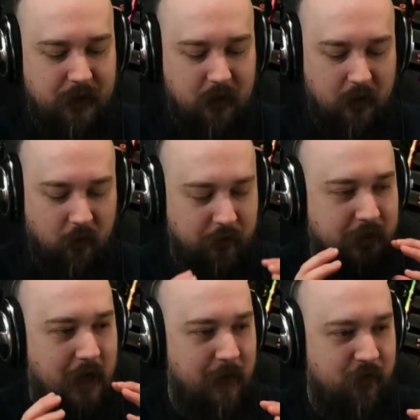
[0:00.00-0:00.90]
It only
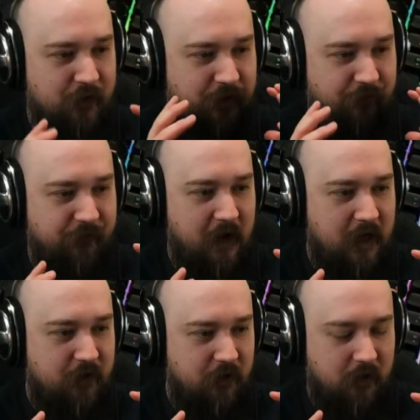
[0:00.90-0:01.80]
captures the
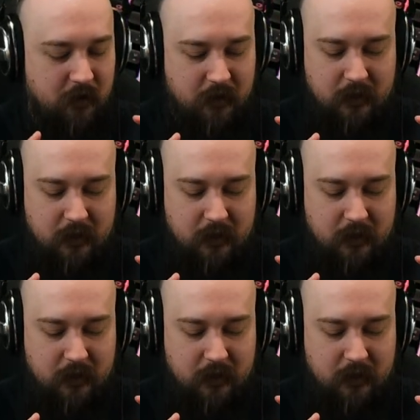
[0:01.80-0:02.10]
vector